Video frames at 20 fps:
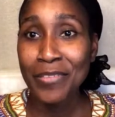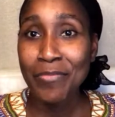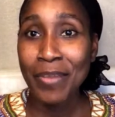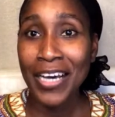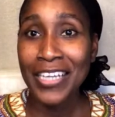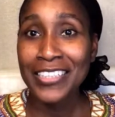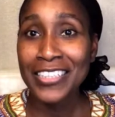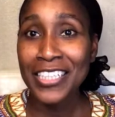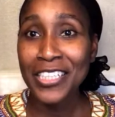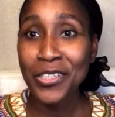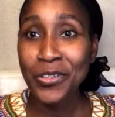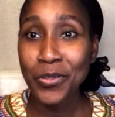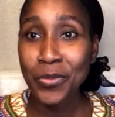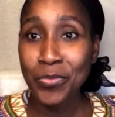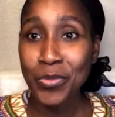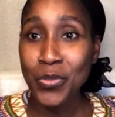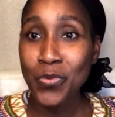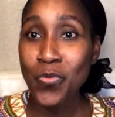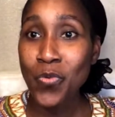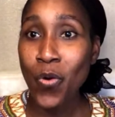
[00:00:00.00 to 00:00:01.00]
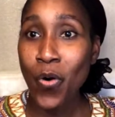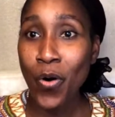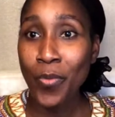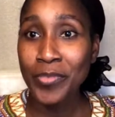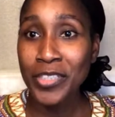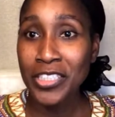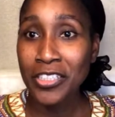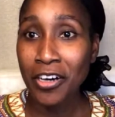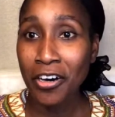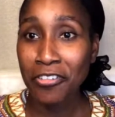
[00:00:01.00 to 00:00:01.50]
By then it will be
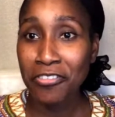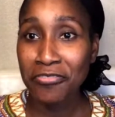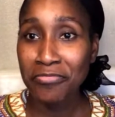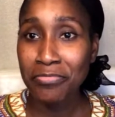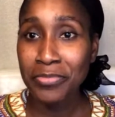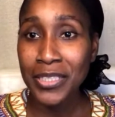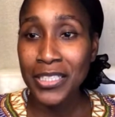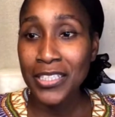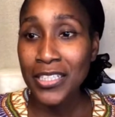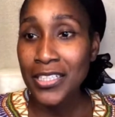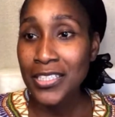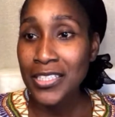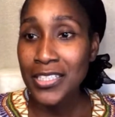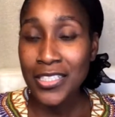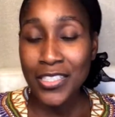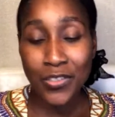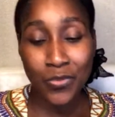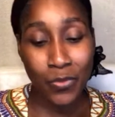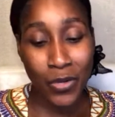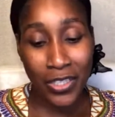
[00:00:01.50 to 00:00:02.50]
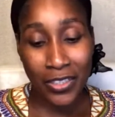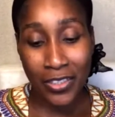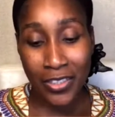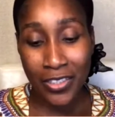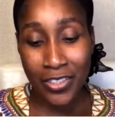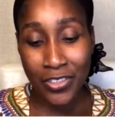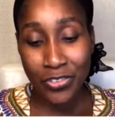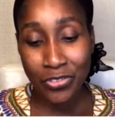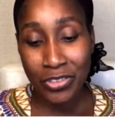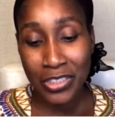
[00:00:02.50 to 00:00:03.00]
warm enough because this weather
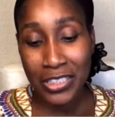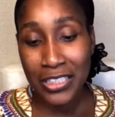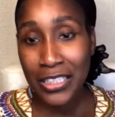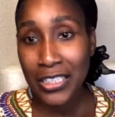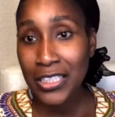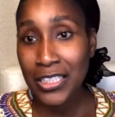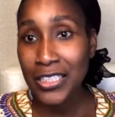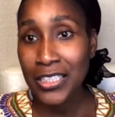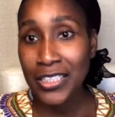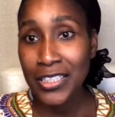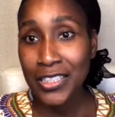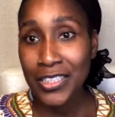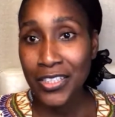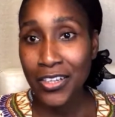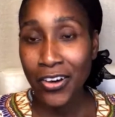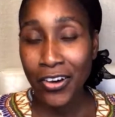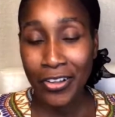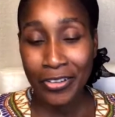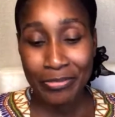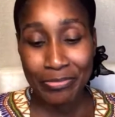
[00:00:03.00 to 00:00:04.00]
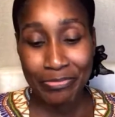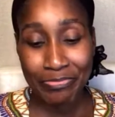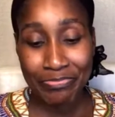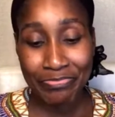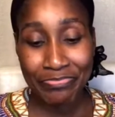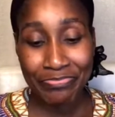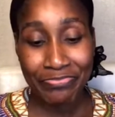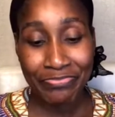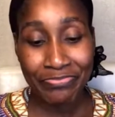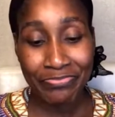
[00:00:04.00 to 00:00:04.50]
is ridiculous, y'all.
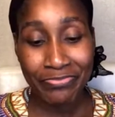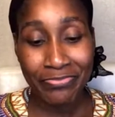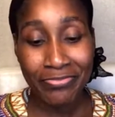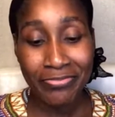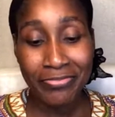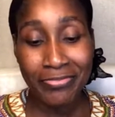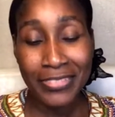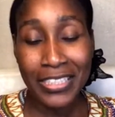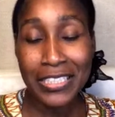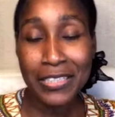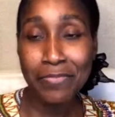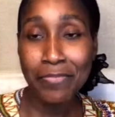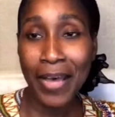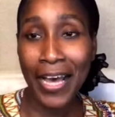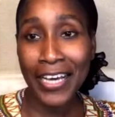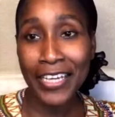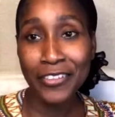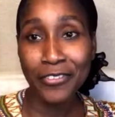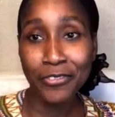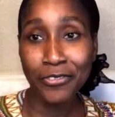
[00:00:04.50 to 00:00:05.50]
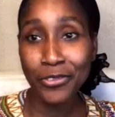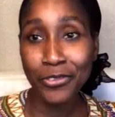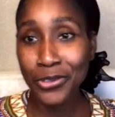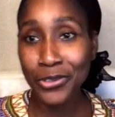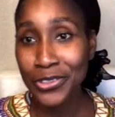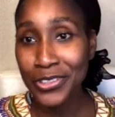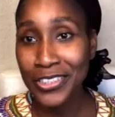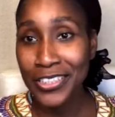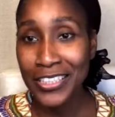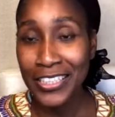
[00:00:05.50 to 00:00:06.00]
It's back and
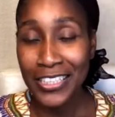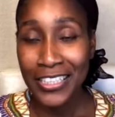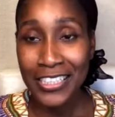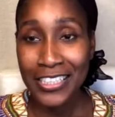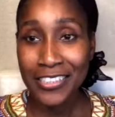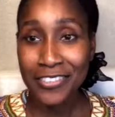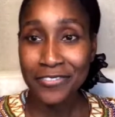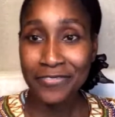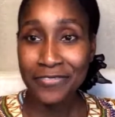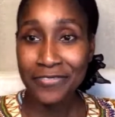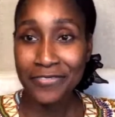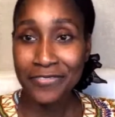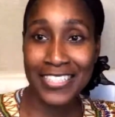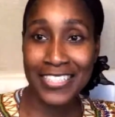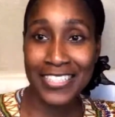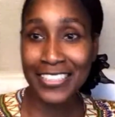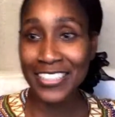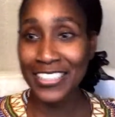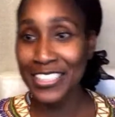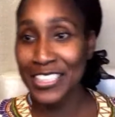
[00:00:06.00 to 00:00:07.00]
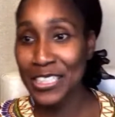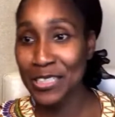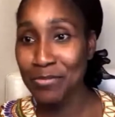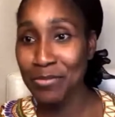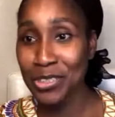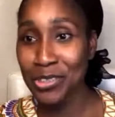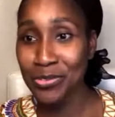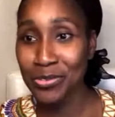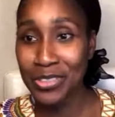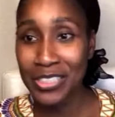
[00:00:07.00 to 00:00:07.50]
forth. It's
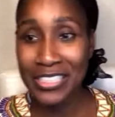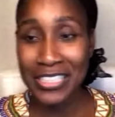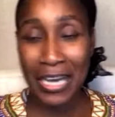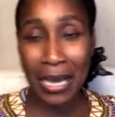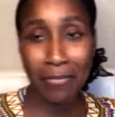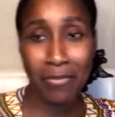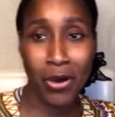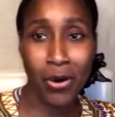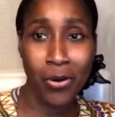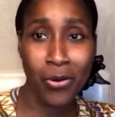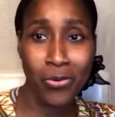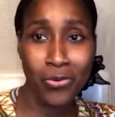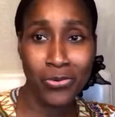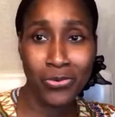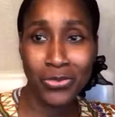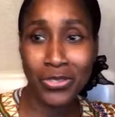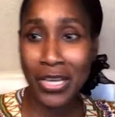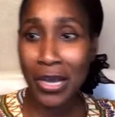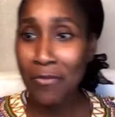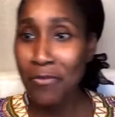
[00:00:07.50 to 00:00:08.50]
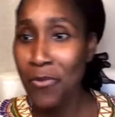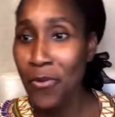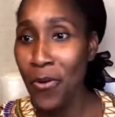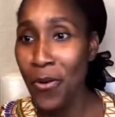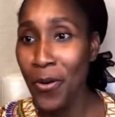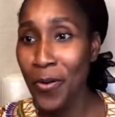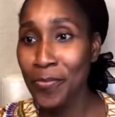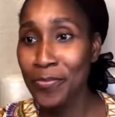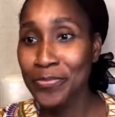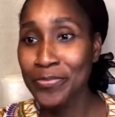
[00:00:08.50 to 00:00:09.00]
vacillating between I'm cold, I'm
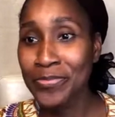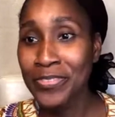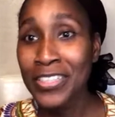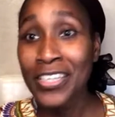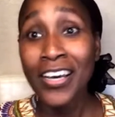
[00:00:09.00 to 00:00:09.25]
warm.